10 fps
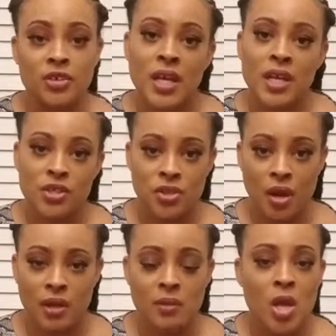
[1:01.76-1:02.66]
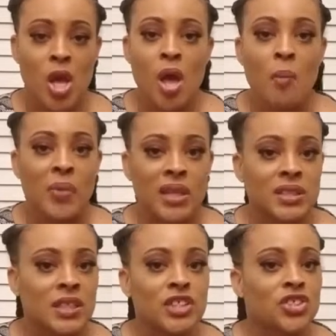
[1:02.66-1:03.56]
takes on because
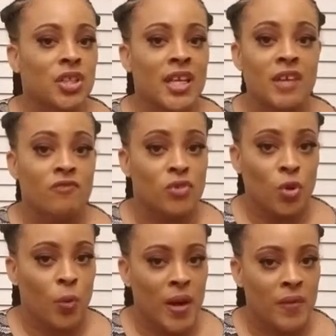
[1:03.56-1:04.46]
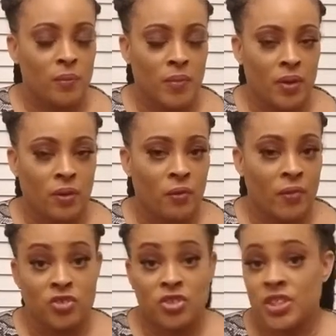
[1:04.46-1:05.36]
essentially if you don't pay the bill,
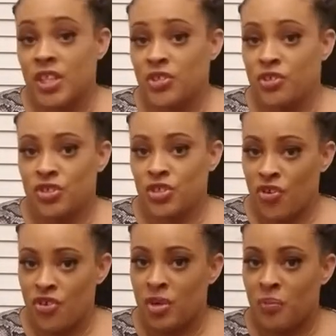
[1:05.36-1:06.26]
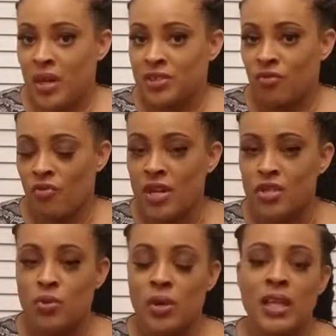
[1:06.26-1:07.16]
they'll just take your security deposit, right?
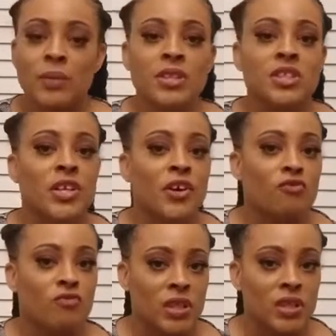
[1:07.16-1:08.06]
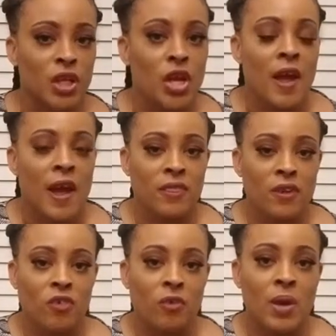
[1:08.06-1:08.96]
So it limits their risk and
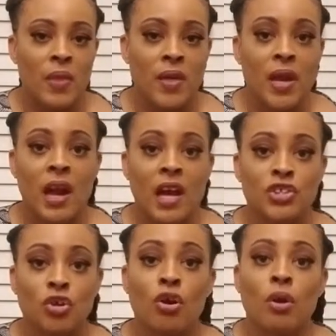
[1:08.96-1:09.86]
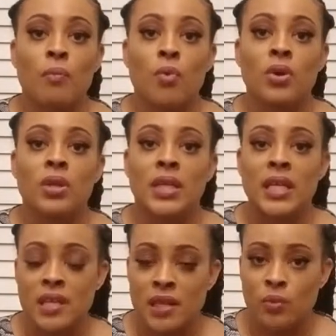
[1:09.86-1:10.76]
therefore they actually are more
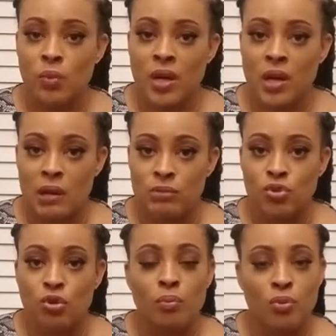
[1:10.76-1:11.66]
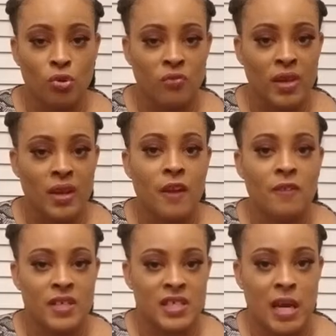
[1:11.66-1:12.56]
lenient when it comes to approving
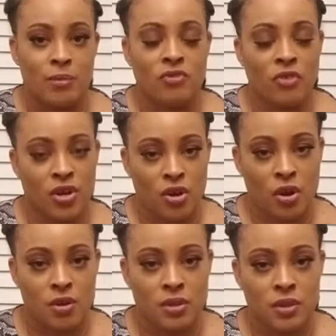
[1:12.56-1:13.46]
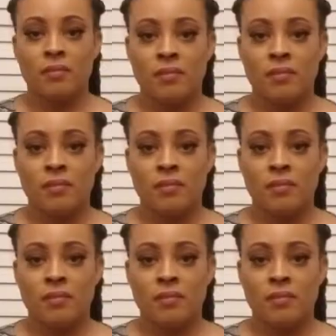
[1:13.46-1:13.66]
these type of credit cards.